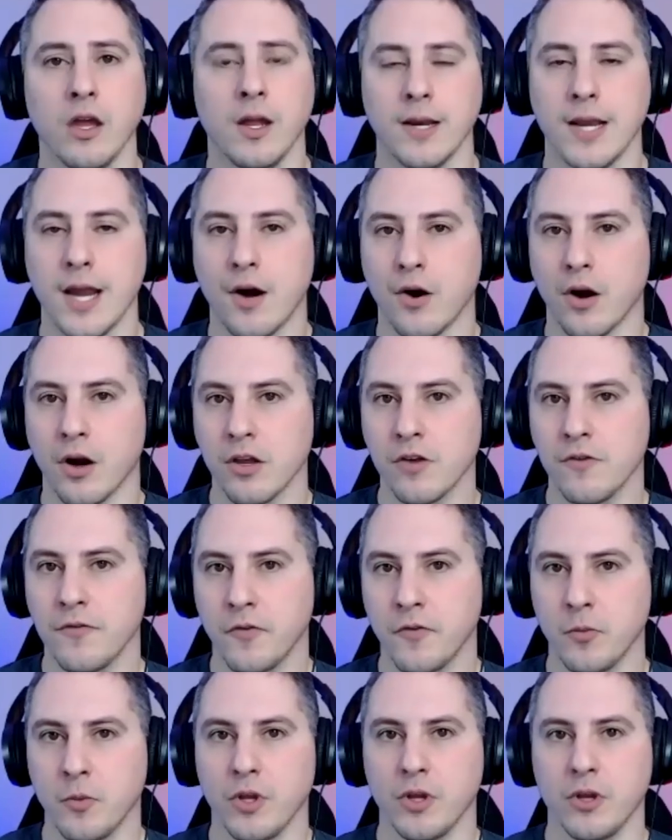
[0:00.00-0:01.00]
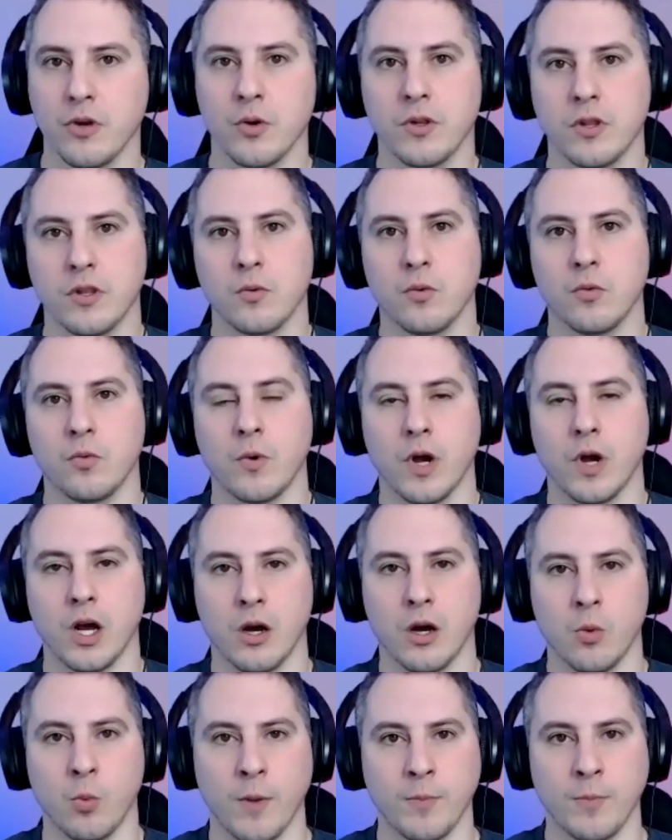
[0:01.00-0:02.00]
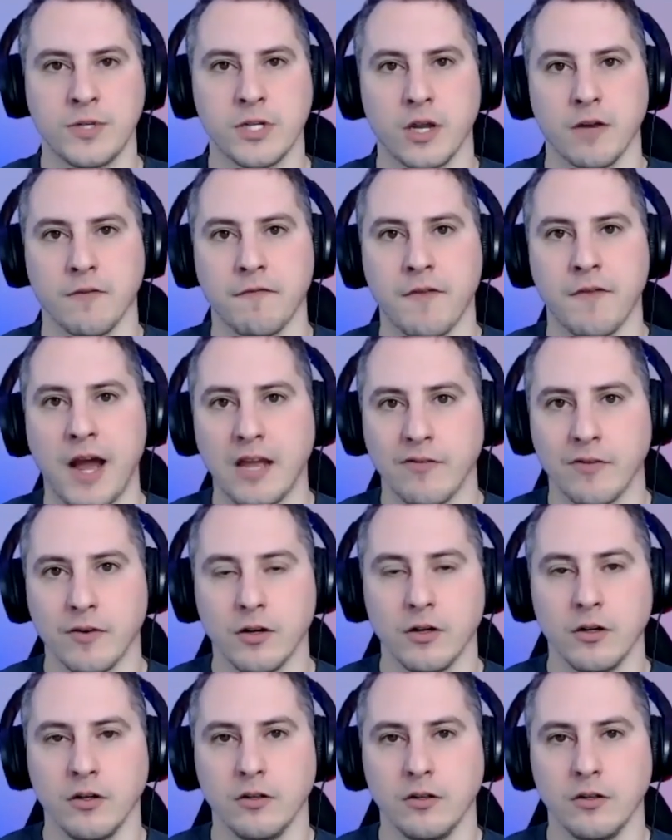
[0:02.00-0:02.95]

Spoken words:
Now, are you familiar with the website Fiverr?